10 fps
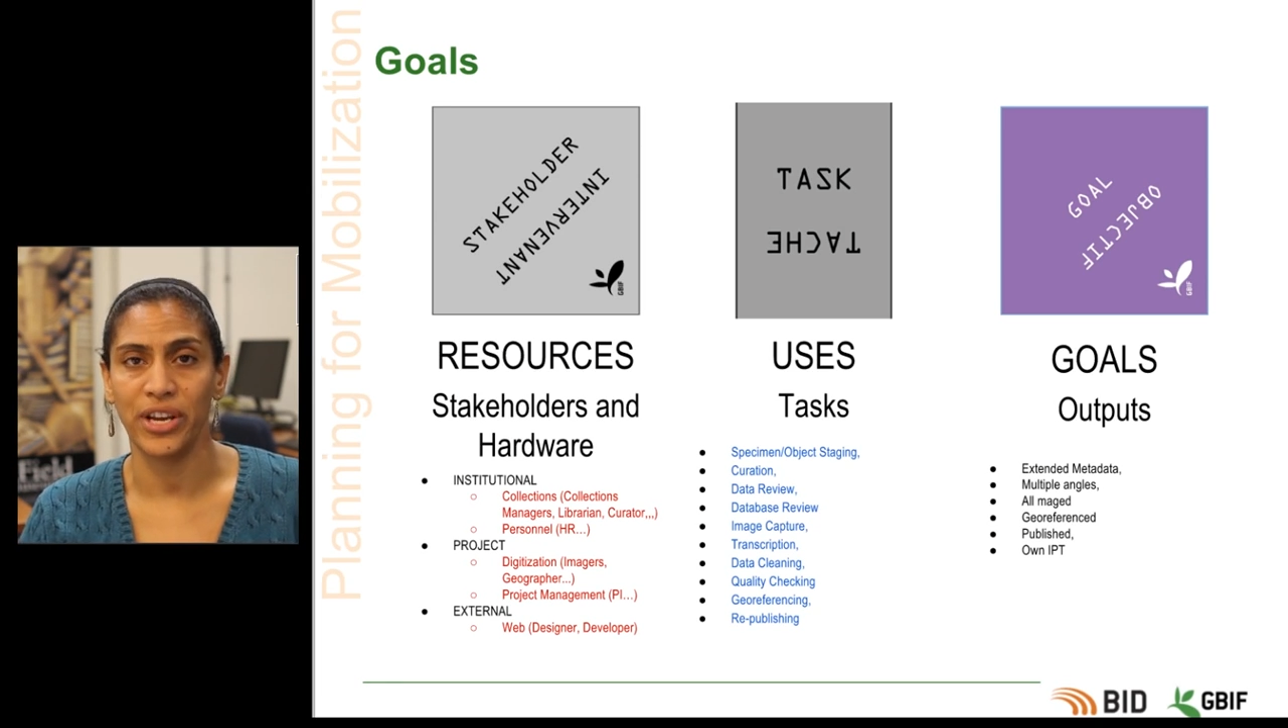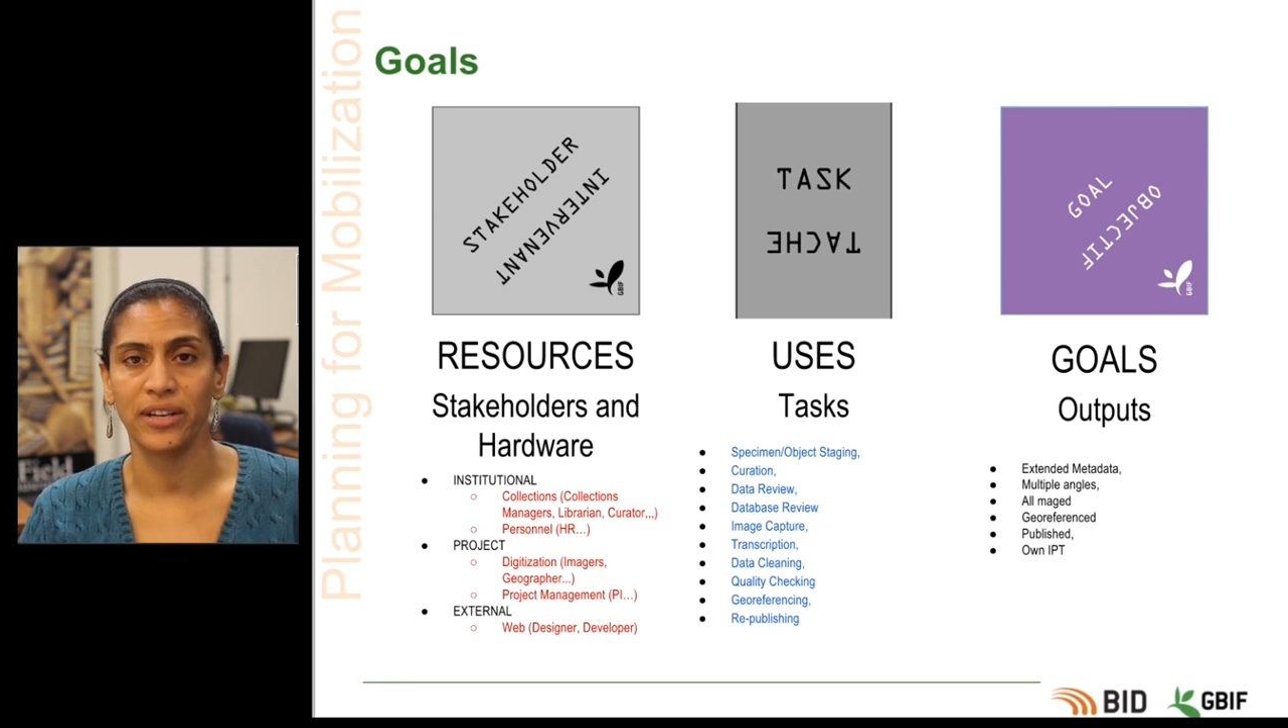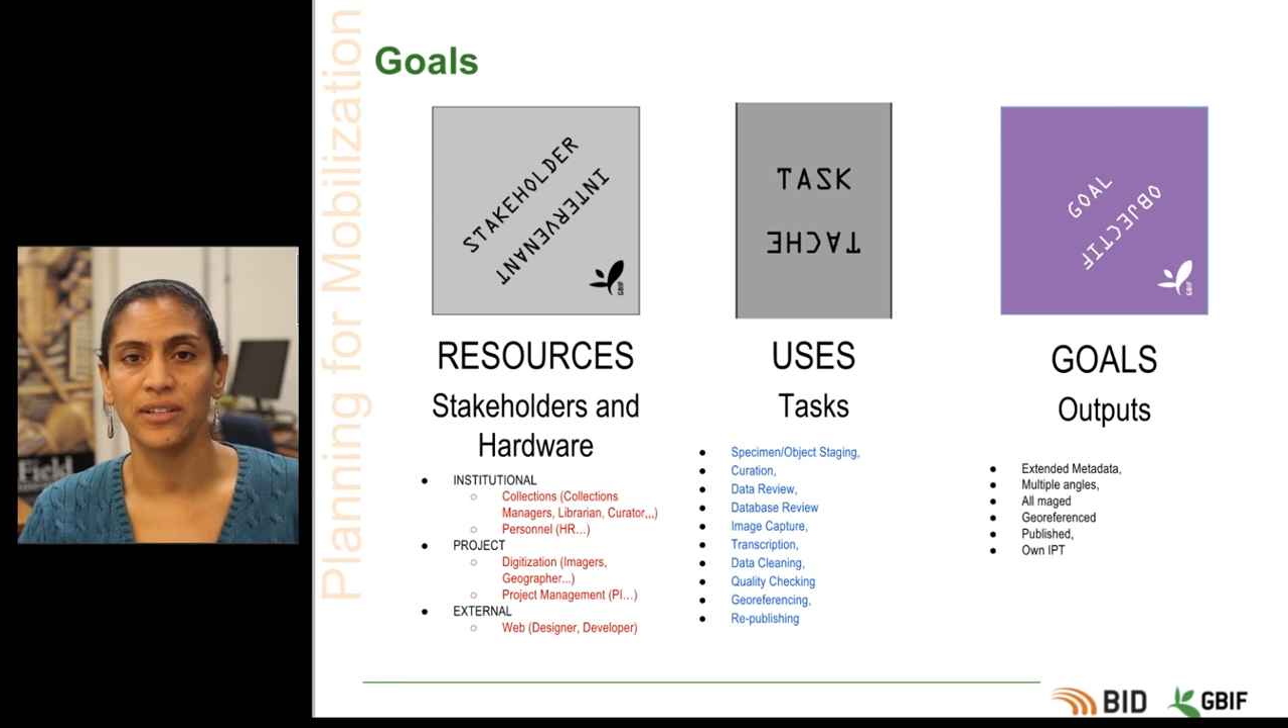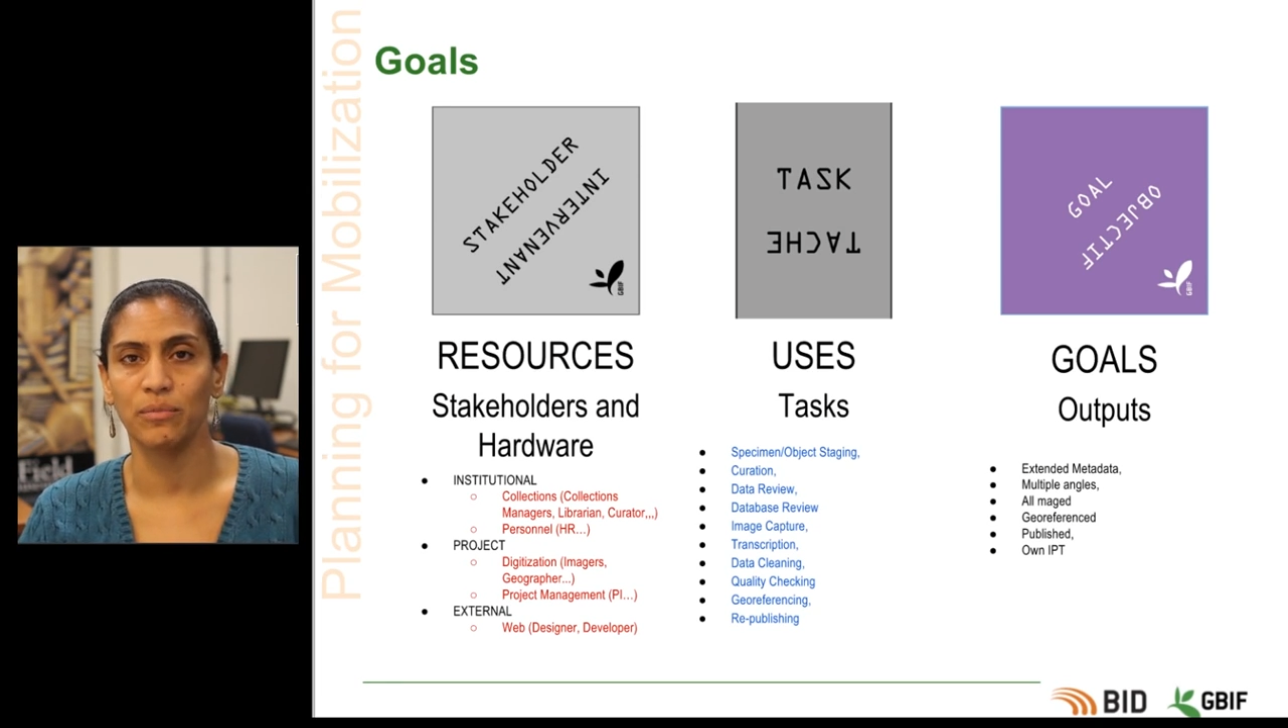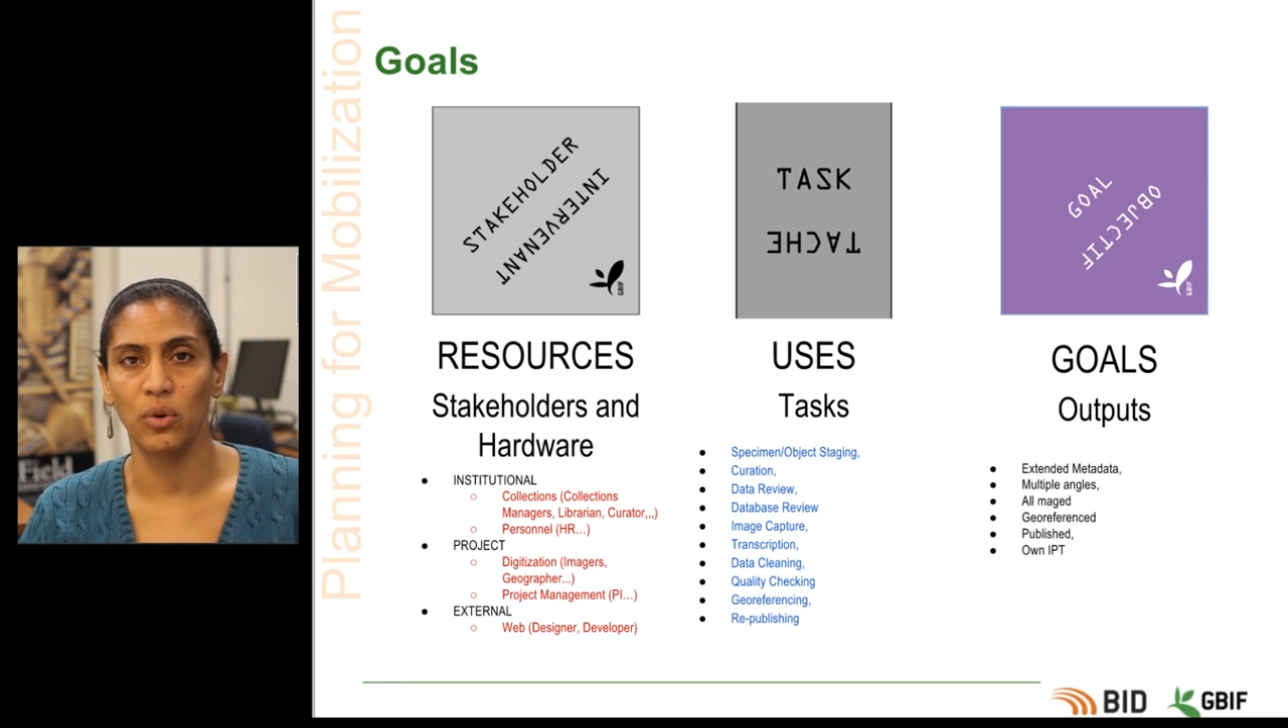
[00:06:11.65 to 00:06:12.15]

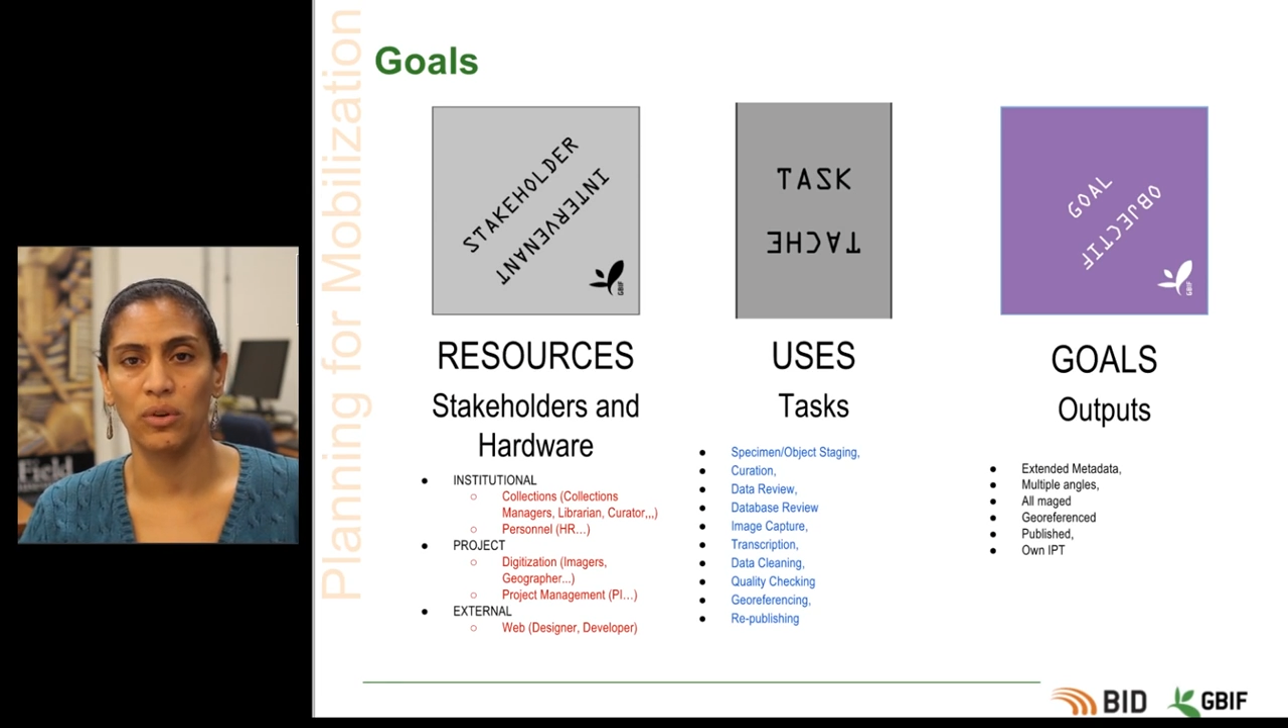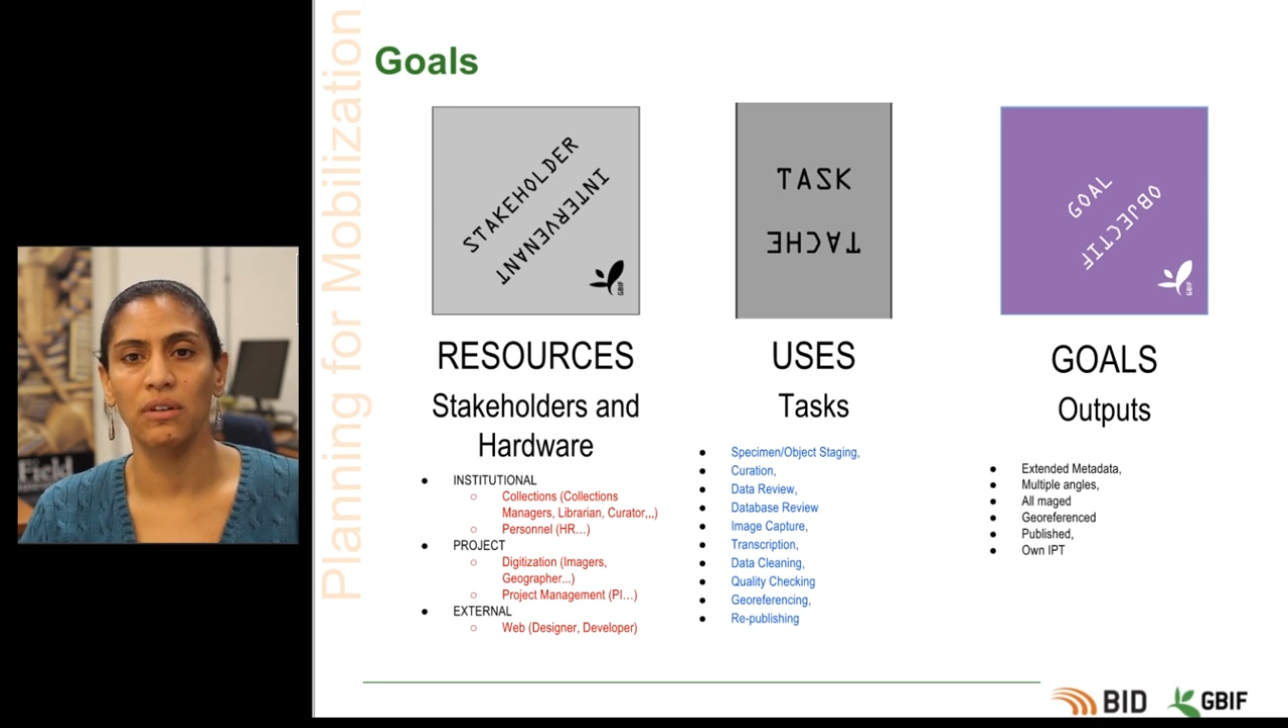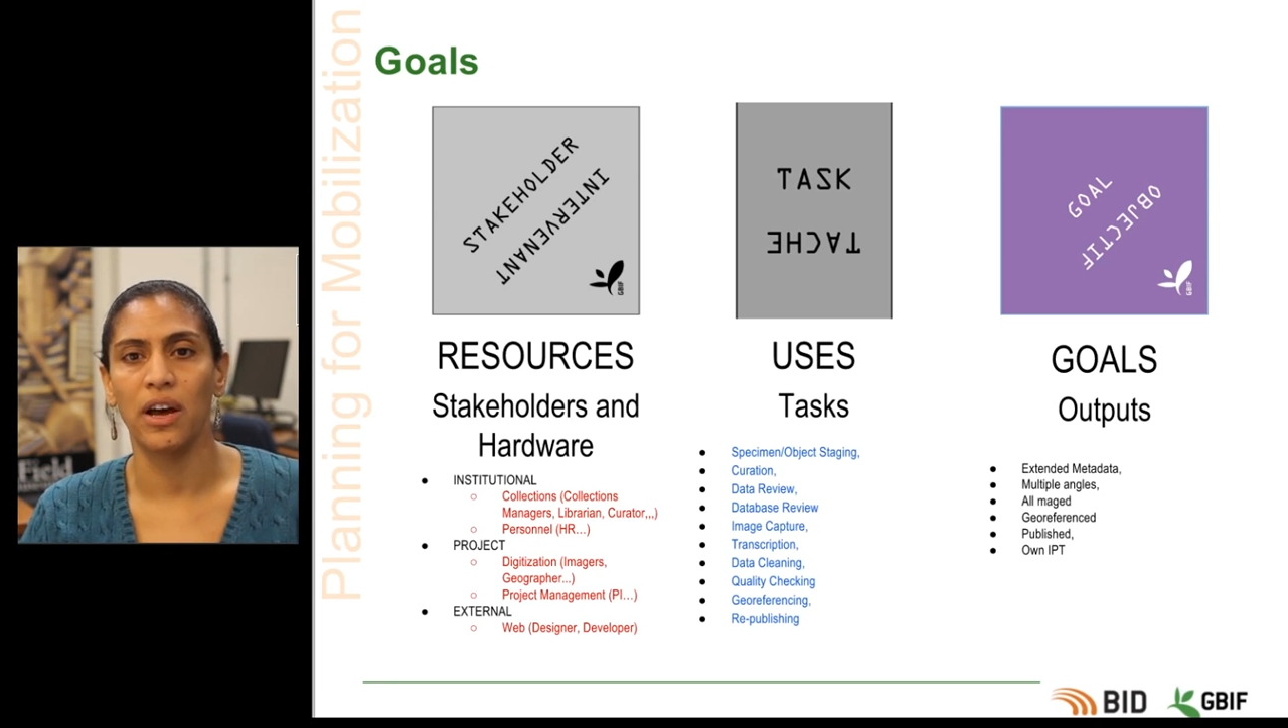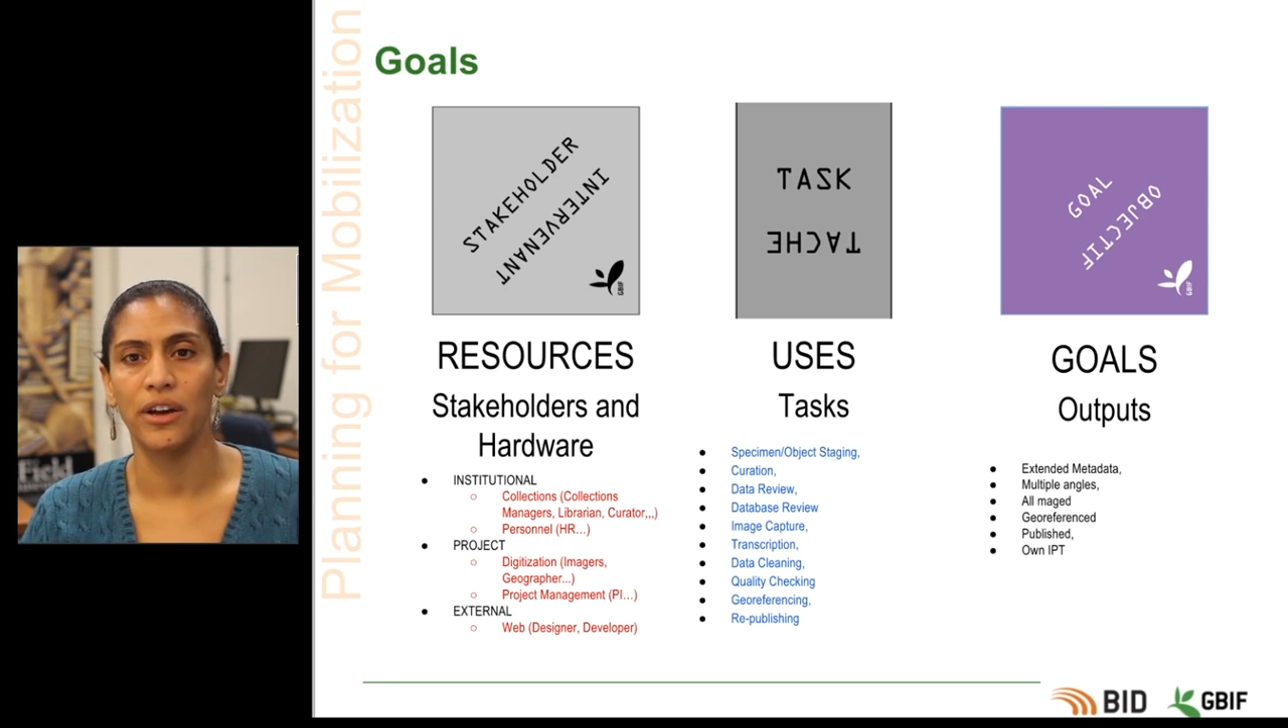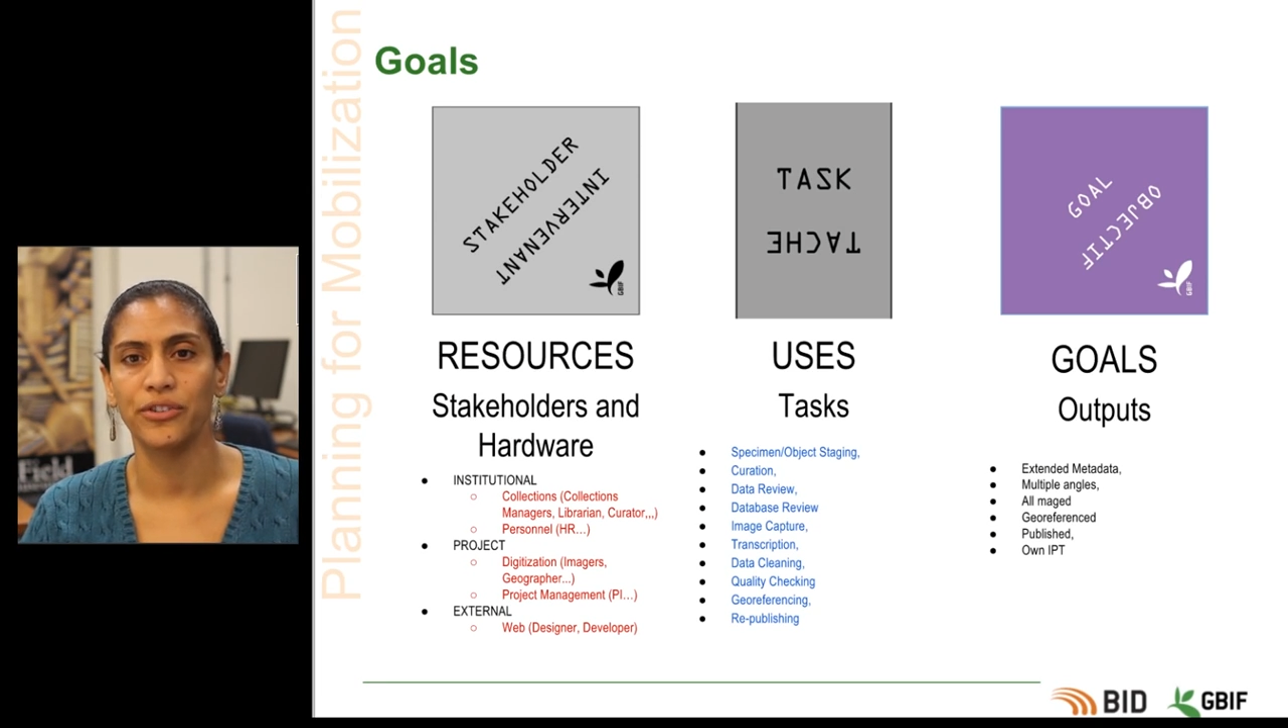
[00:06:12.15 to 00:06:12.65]
small or
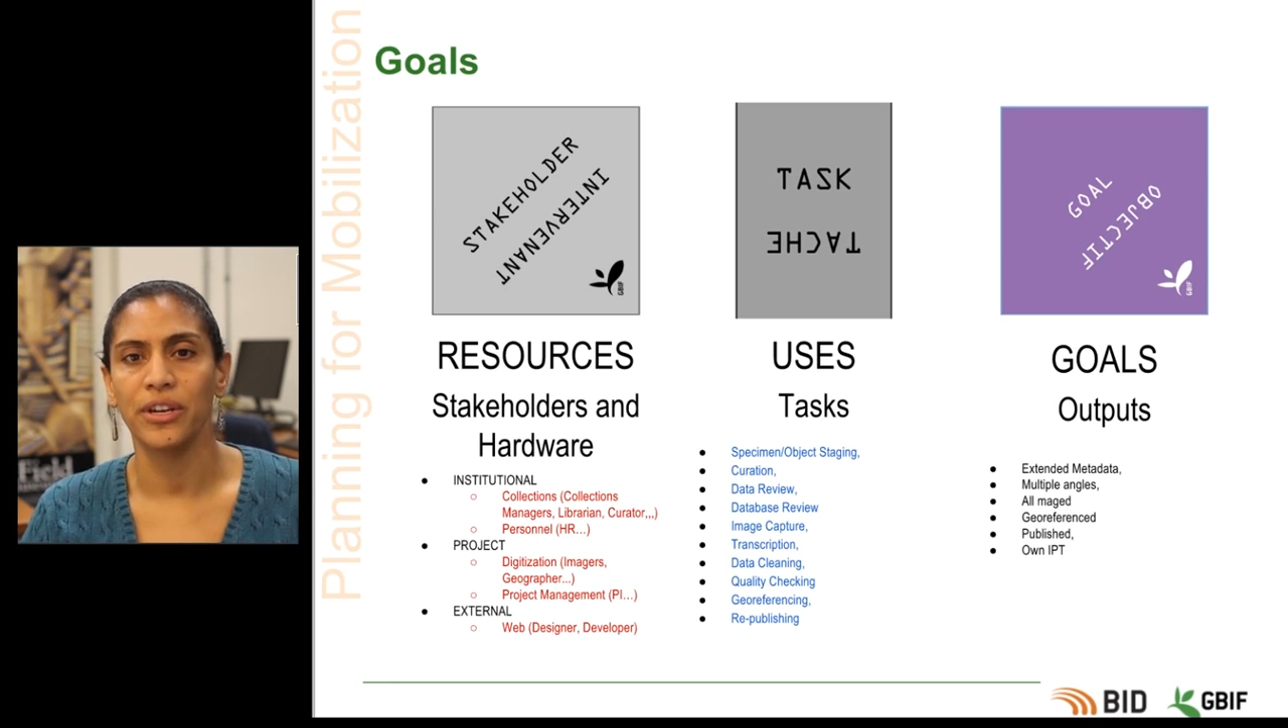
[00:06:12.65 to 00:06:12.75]
large,